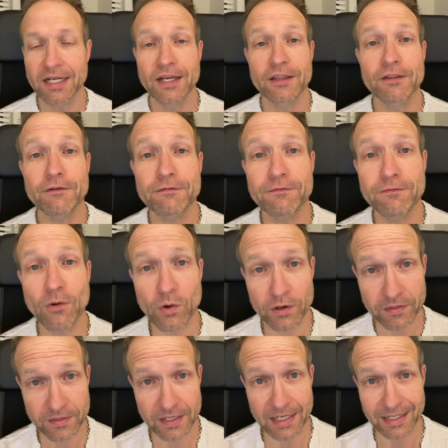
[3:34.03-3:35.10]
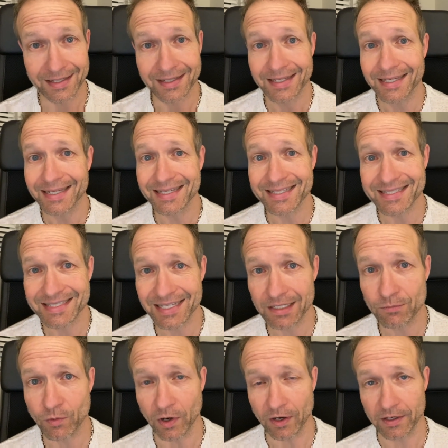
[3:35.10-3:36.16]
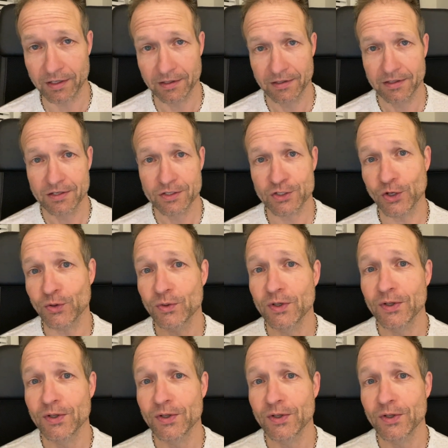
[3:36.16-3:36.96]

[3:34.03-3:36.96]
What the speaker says: The fourth thing is teamwork. So